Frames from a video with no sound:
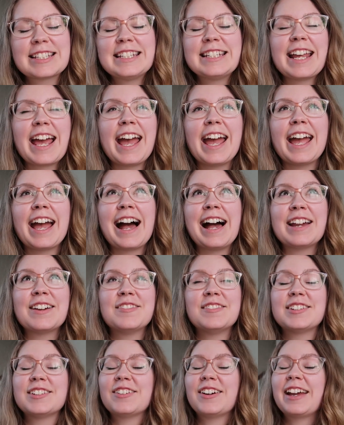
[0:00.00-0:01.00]
Today
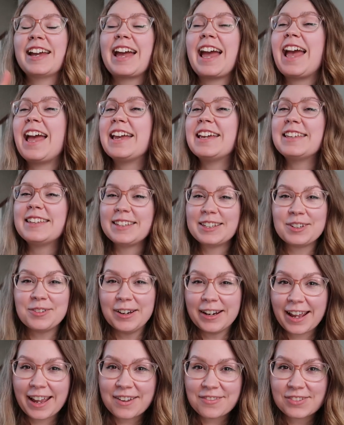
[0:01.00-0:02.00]
I'm doing a
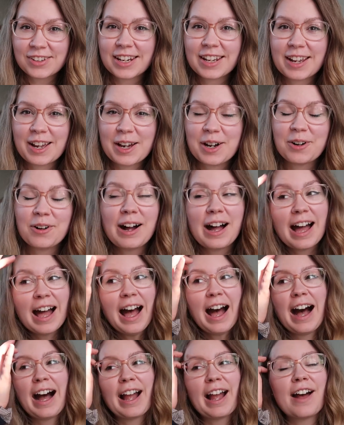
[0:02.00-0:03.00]
Q&A video.
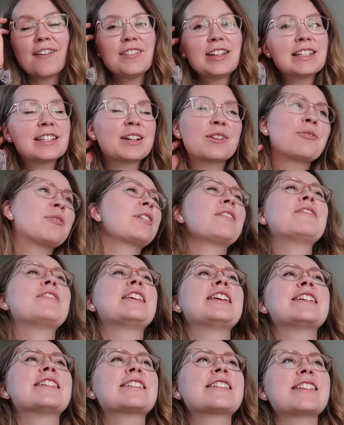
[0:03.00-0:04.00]
I haven't done one of
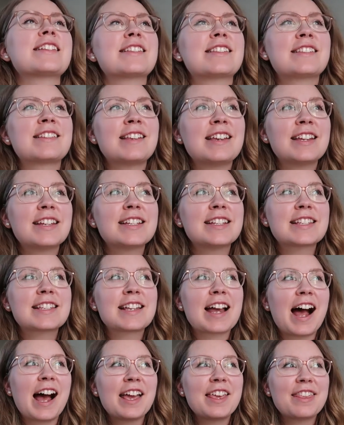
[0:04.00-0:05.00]
these since
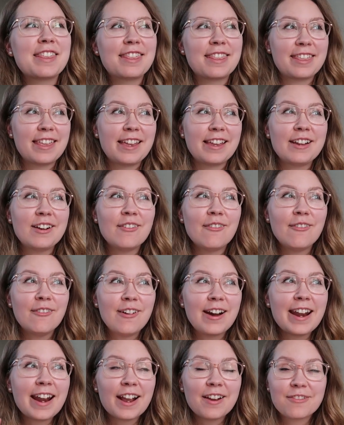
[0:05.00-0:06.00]
I think
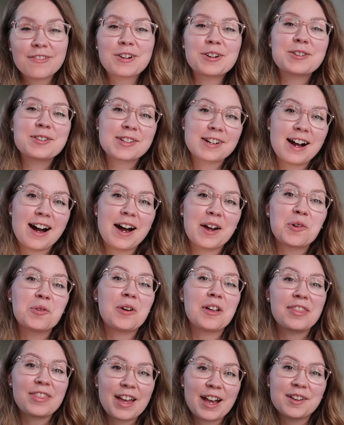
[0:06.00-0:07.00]
when I first got
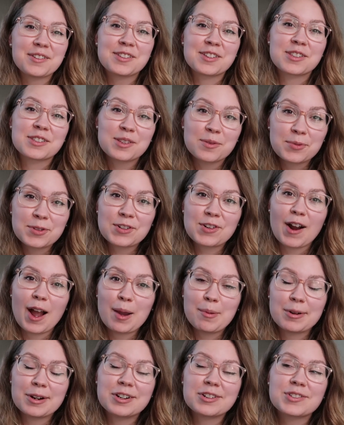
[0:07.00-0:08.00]
1,000
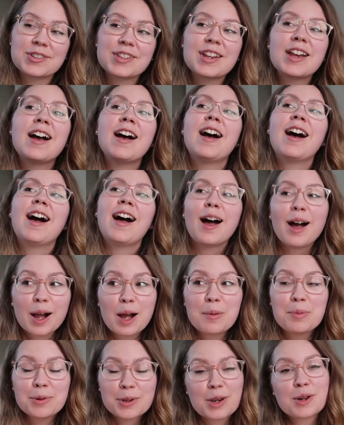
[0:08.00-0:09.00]
subscribers a
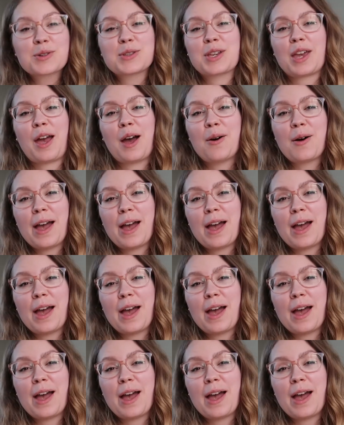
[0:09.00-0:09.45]
couple years ago.